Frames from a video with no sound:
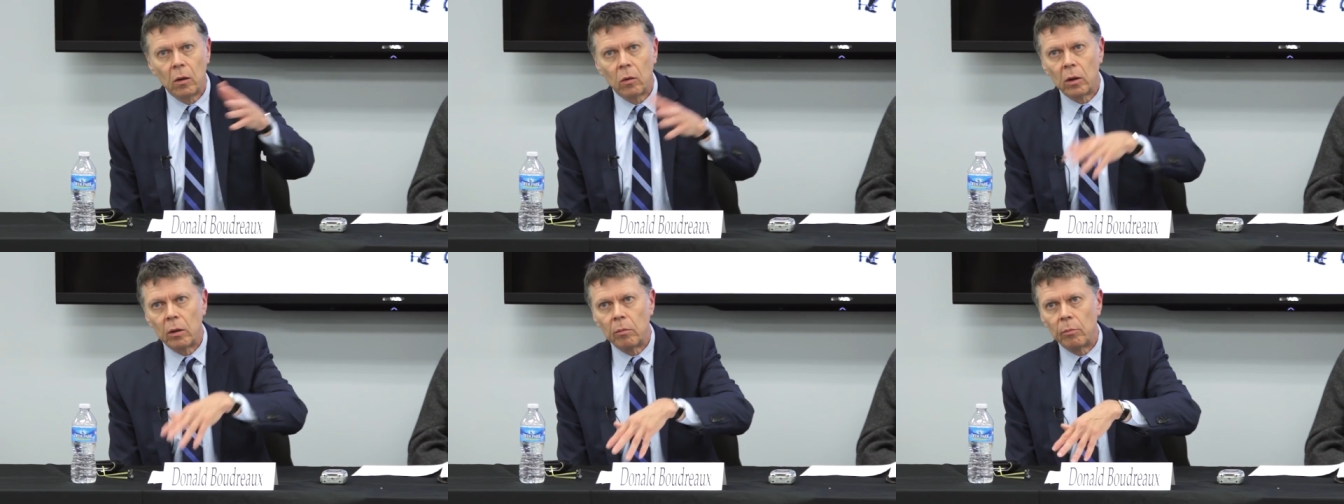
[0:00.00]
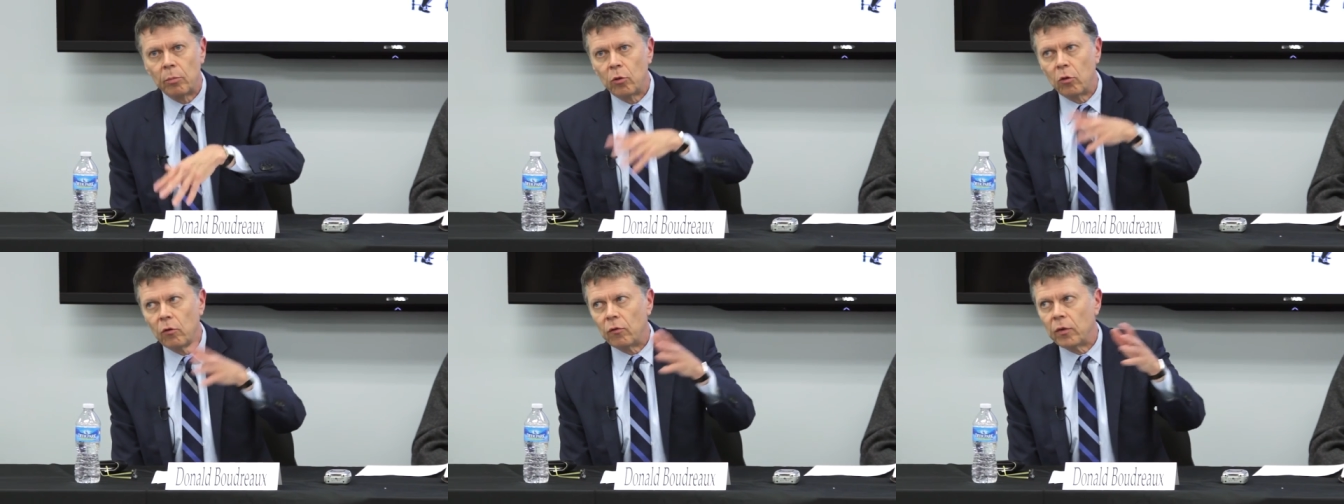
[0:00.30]
or
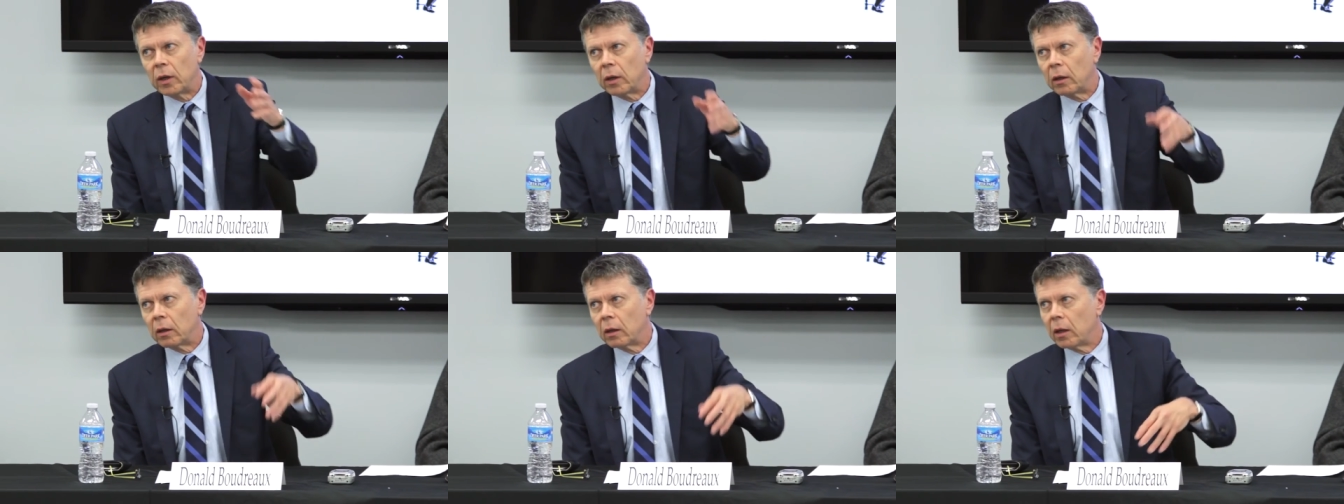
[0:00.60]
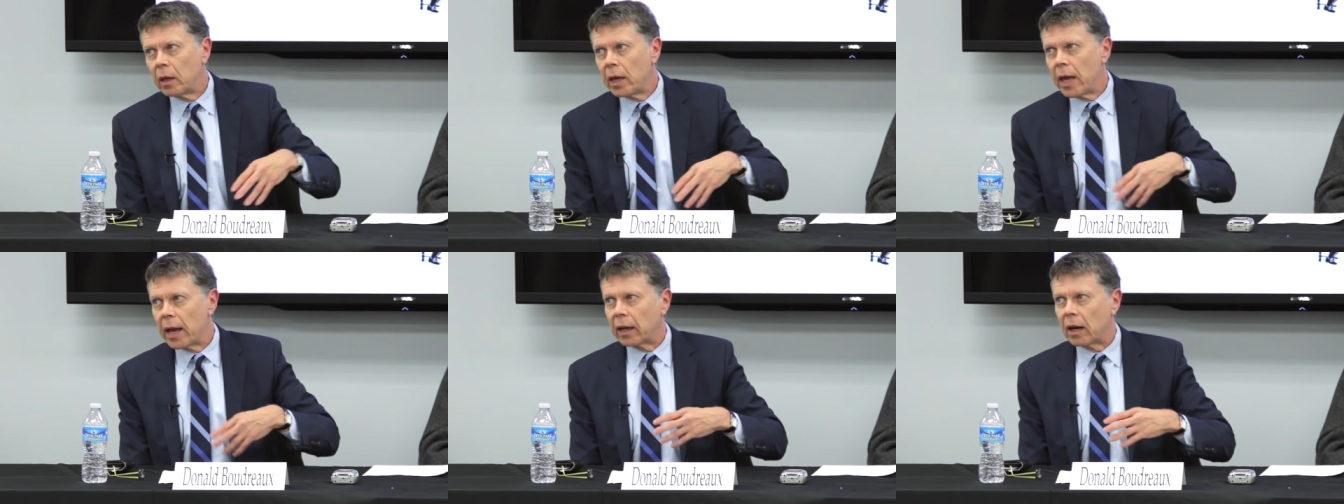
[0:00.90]
improving
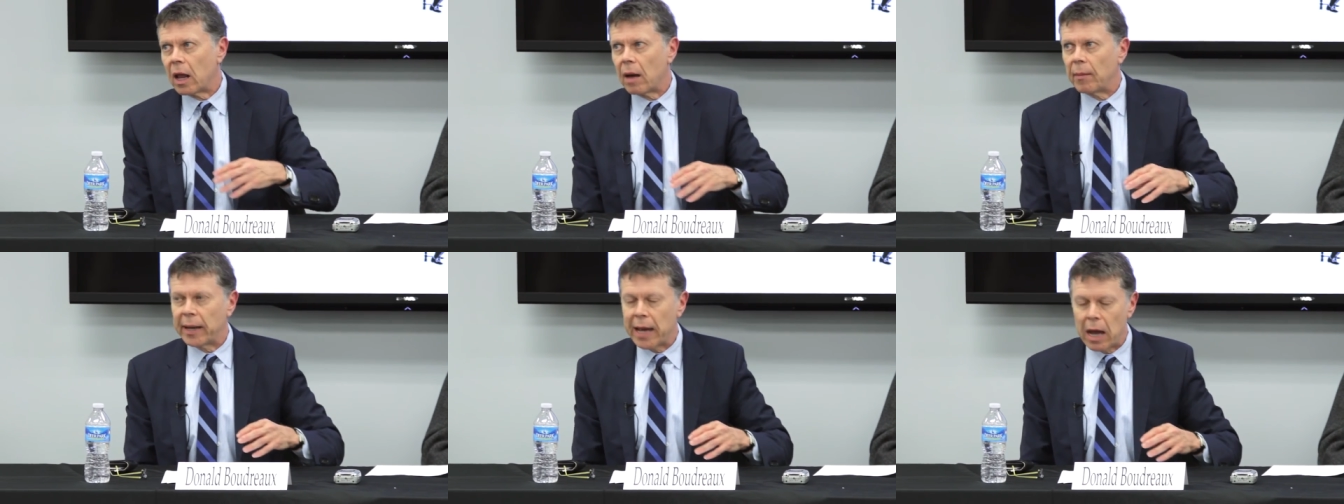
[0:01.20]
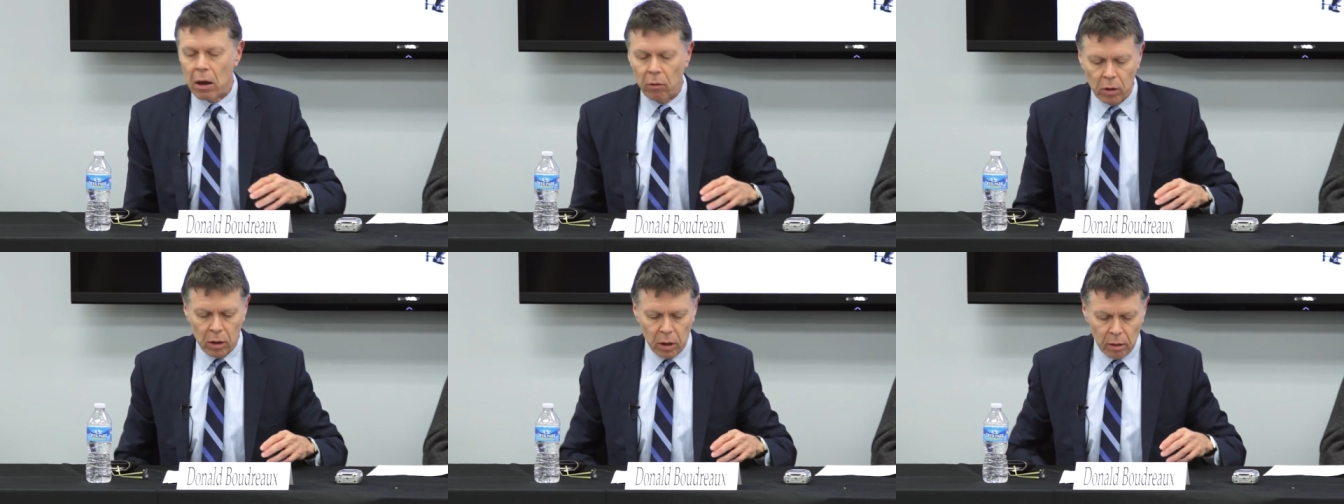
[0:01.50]

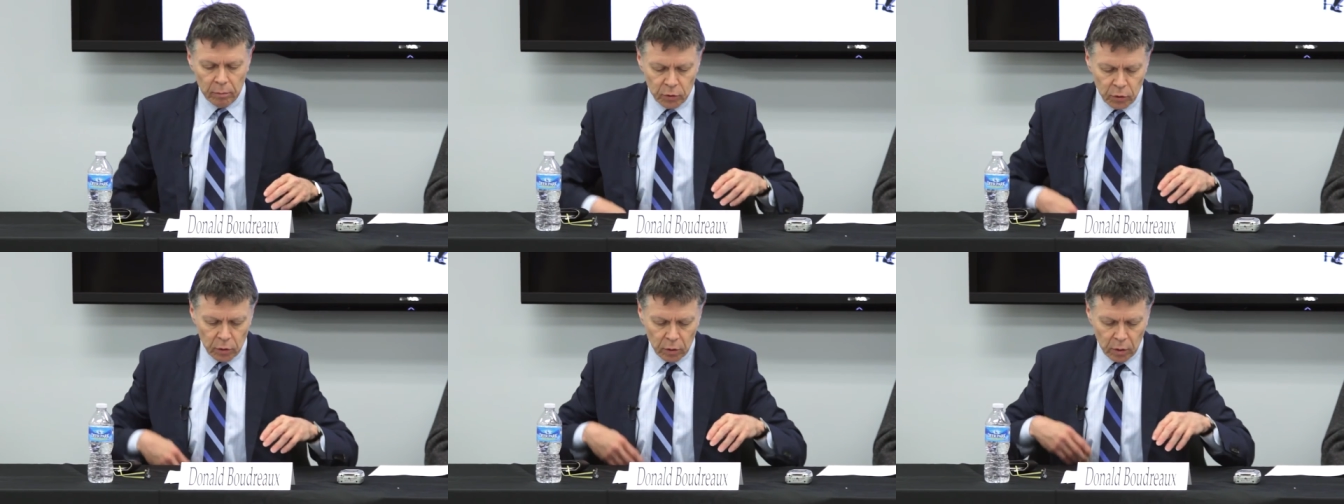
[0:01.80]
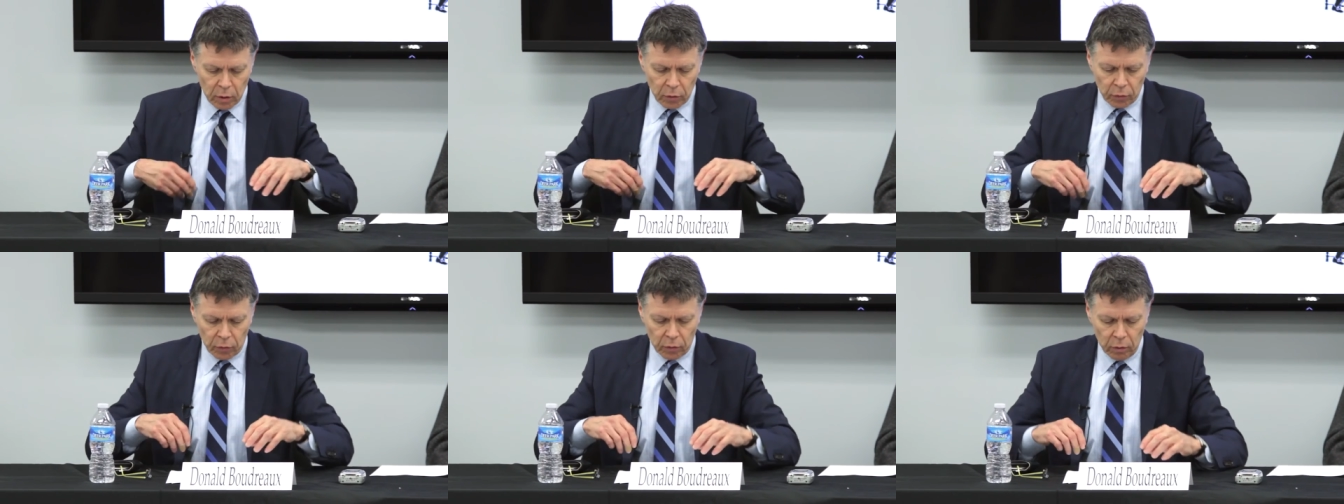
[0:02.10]
economic outcomes
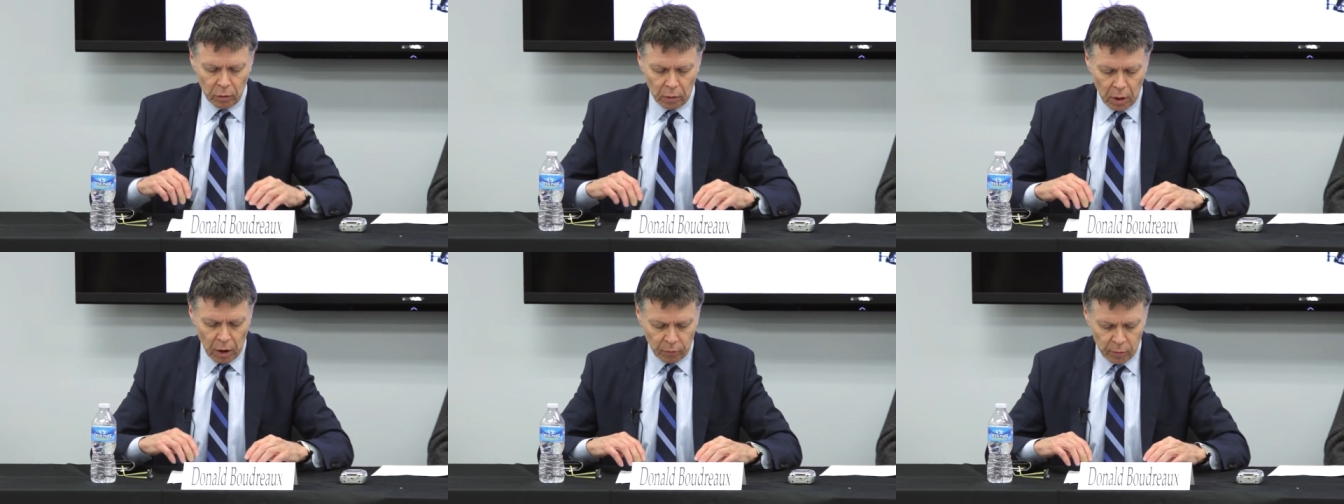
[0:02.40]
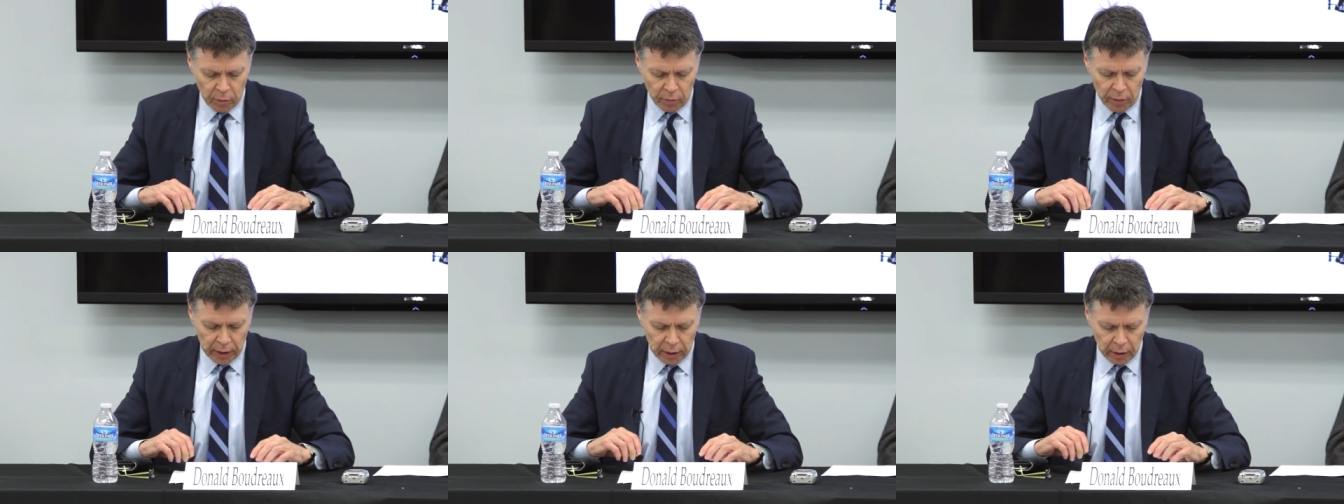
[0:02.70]
through
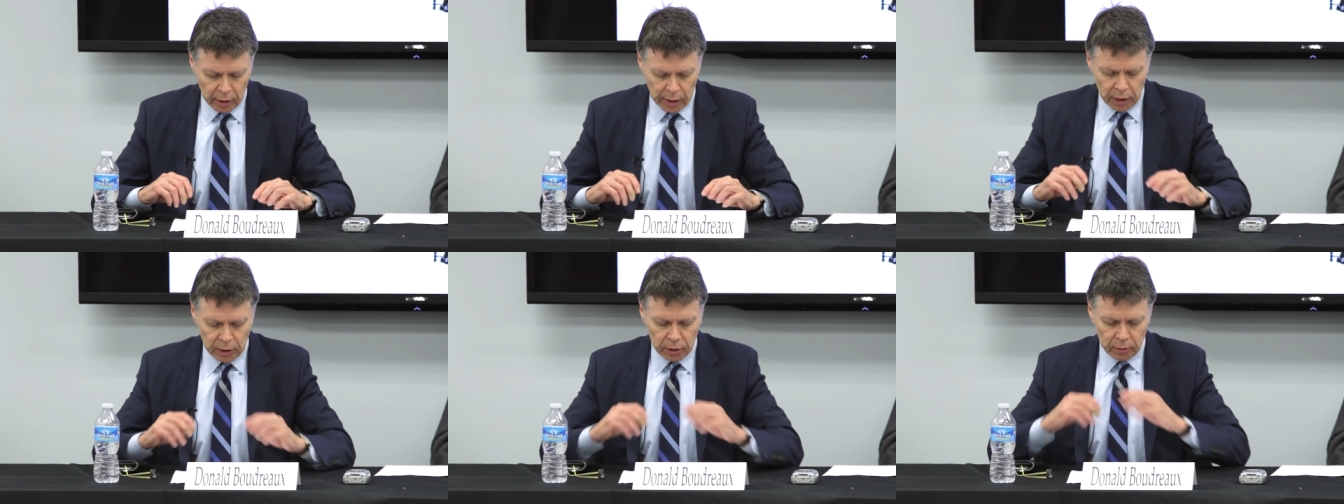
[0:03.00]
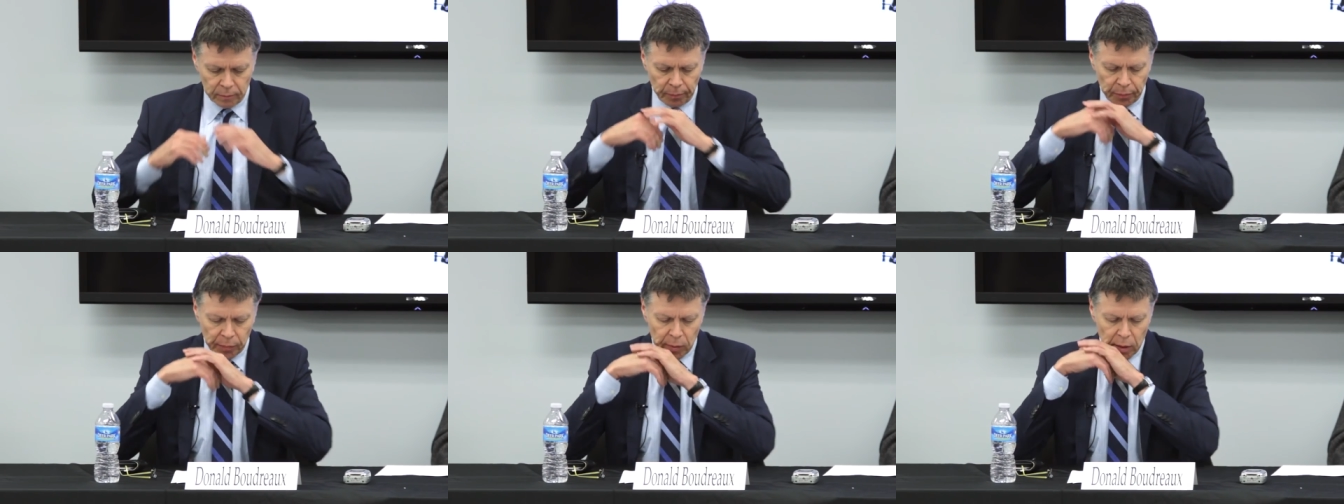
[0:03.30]
government
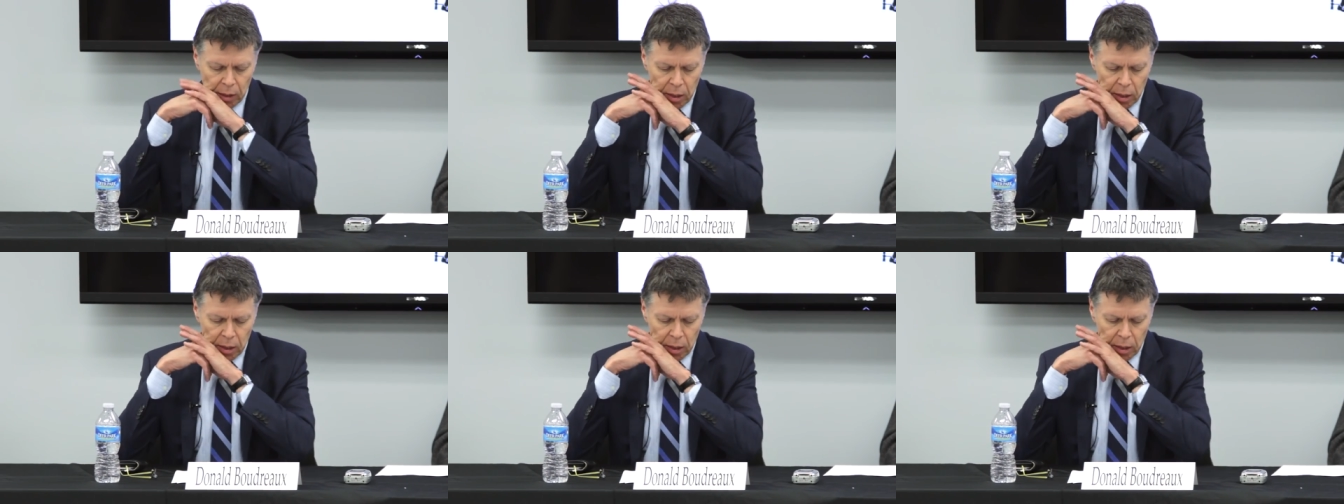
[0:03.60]
regulation.